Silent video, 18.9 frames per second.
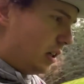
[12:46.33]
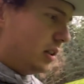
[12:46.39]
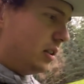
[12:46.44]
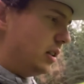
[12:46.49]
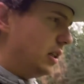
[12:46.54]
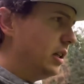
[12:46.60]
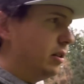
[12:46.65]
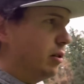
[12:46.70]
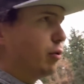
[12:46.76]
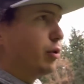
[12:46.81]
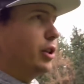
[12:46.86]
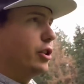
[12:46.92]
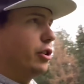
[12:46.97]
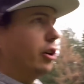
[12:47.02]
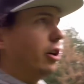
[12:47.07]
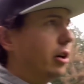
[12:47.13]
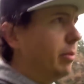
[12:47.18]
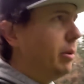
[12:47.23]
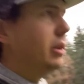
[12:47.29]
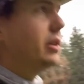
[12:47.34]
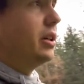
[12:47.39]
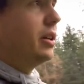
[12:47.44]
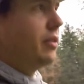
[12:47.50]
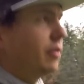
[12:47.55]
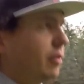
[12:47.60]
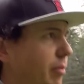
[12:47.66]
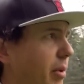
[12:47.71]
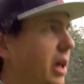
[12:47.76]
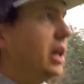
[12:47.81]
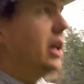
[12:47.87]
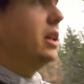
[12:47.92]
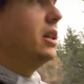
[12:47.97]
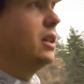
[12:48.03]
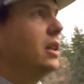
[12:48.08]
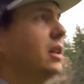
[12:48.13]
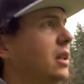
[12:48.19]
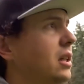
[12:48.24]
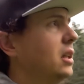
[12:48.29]
in a real tournament, for me,
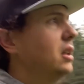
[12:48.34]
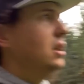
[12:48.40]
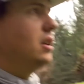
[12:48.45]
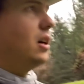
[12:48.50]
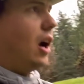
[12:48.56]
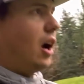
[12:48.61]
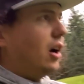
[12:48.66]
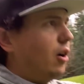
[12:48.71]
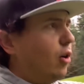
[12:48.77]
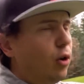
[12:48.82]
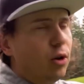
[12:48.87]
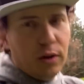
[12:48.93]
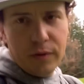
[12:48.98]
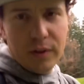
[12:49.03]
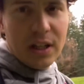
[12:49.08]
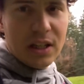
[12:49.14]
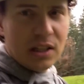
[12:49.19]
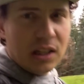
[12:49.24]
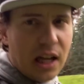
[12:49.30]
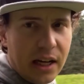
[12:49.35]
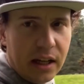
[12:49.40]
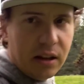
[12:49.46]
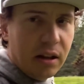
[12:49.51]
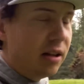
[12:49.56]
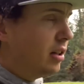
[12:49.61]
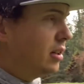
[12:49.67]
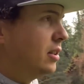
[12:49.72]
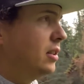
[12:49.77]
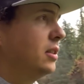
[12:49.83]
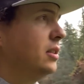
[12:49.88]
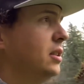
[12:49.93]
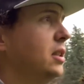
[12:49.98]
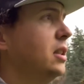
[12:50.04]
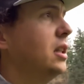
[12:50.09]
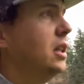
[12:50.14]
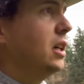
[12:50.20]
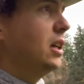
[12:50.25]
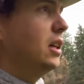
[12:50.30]
a hole of this length
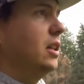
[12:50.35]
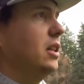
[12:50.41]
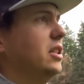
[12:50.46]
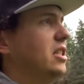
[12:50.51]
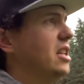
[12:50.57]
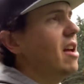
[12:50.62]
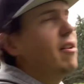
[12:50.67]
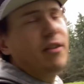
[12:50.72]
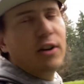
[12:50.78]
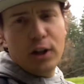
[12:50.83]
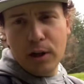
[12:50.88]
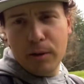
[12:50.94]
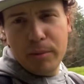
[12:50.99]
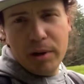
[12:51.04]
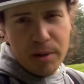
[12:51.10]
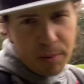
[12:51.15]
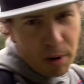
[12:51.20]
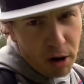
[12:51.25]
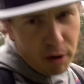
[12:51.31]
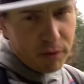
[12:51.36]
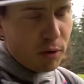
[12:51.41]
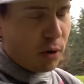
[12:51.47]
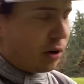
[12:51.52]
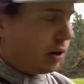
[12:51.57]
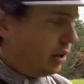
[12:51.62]
is never gonna be a par 4.